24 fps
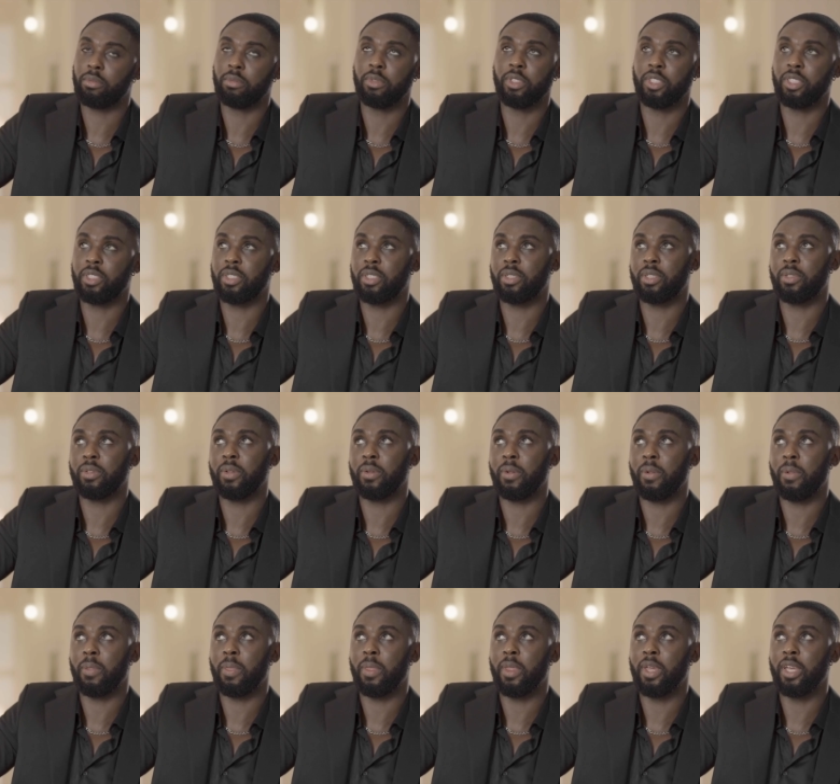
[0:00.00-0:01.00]
It's
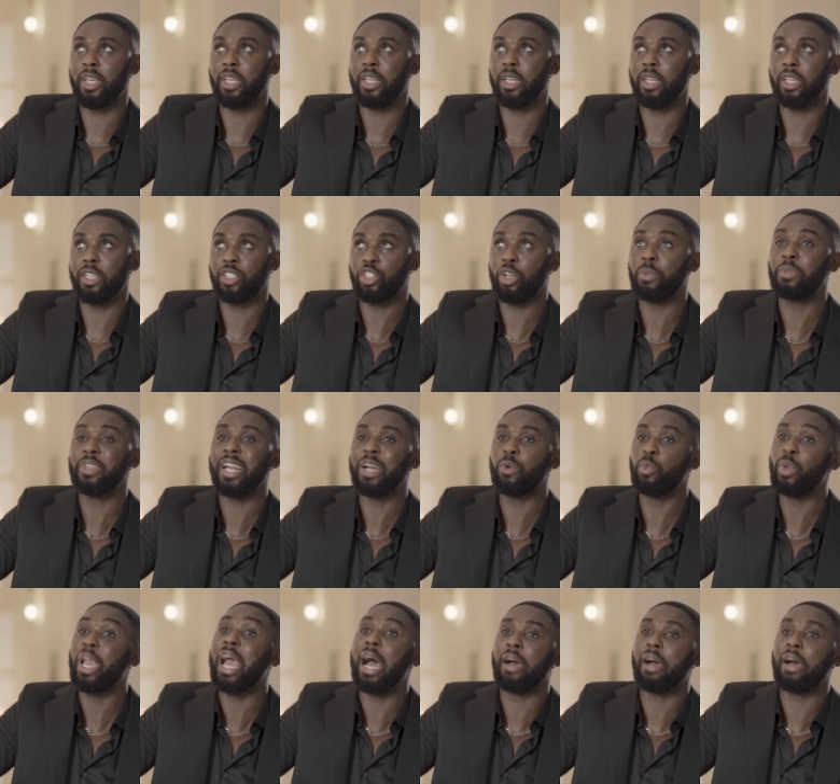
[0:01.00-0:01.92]
something that we